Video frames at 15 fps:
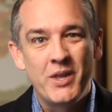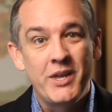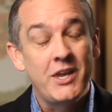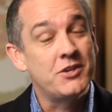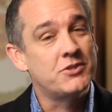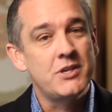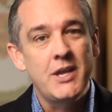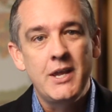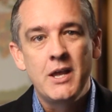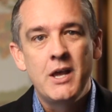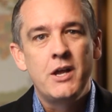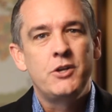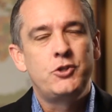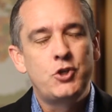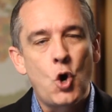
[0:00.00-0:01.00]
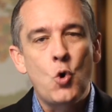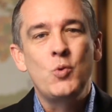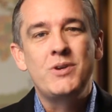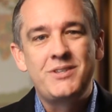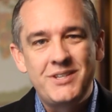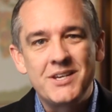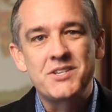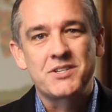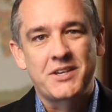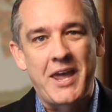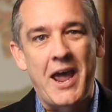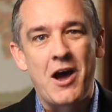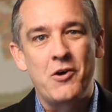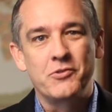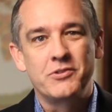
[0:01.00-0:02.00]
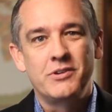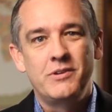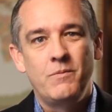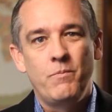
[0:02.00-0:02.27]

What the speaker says: You see, don't discount